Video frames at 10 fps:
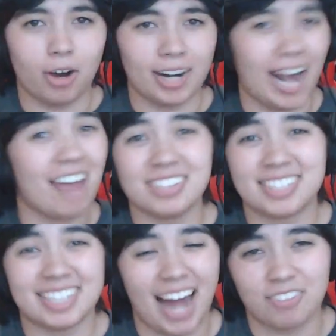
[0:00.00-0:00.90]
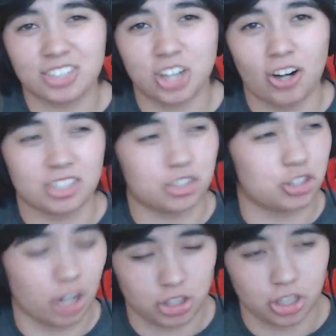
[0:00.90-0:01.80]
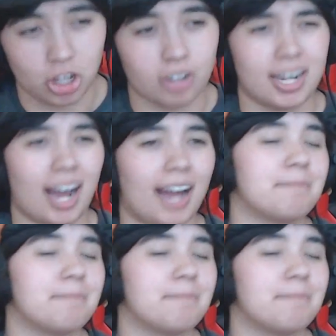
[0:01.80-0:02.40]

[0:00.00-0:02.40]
I haven't seen Avatar in such a long time.